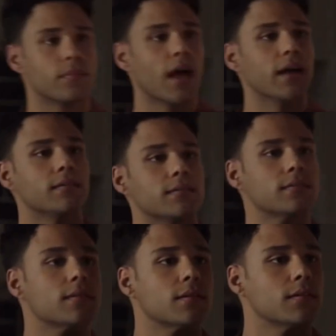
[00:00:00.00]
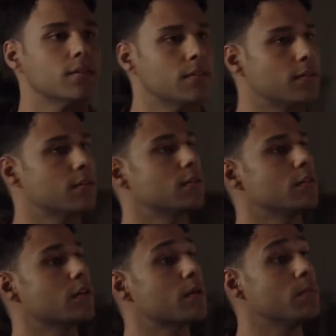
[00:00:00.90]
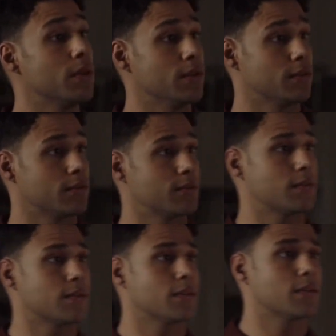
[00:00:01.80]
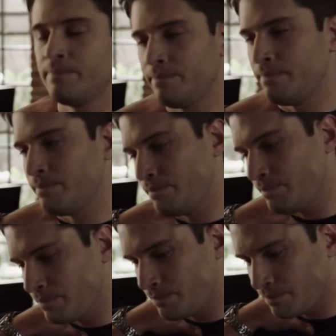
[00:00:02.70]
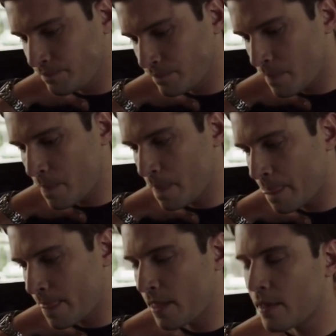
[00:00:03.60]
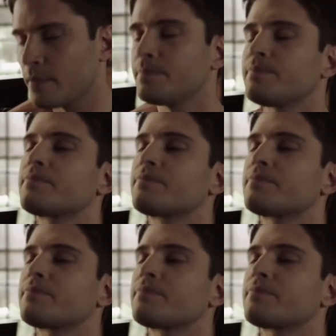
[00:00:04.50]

Hey, look at me. This is supposed to be fun, all